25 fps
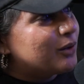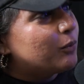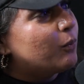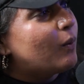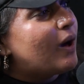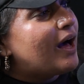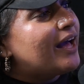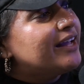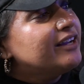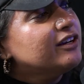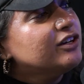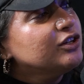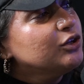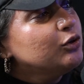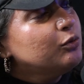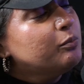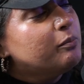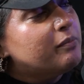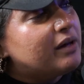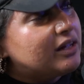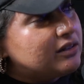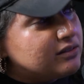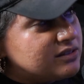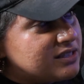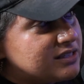Why are you
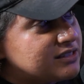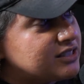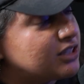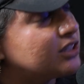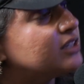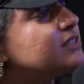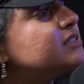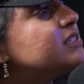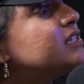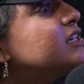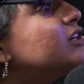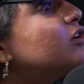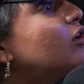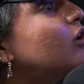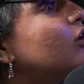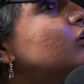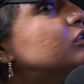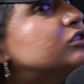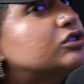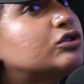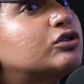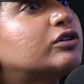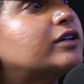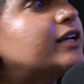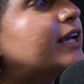melting down? Because he
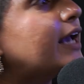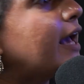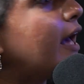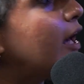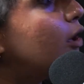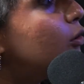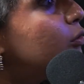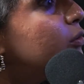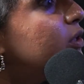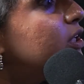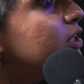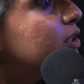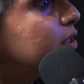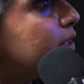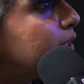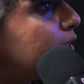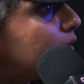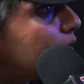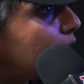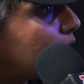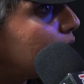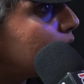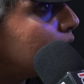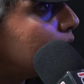called her calculating.